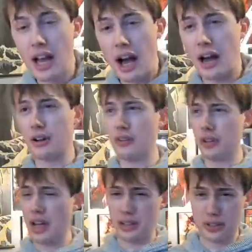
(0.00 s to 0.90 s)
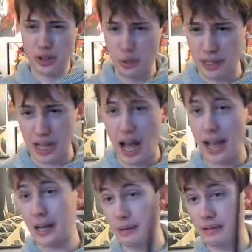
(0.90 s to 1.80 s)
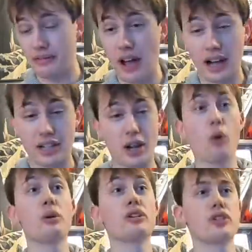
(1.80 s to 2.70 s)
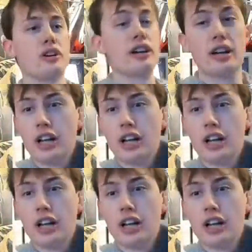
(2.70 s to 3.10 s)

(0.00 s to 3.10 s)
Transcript: I don't know if you guys knew, but I am in fact a wizard.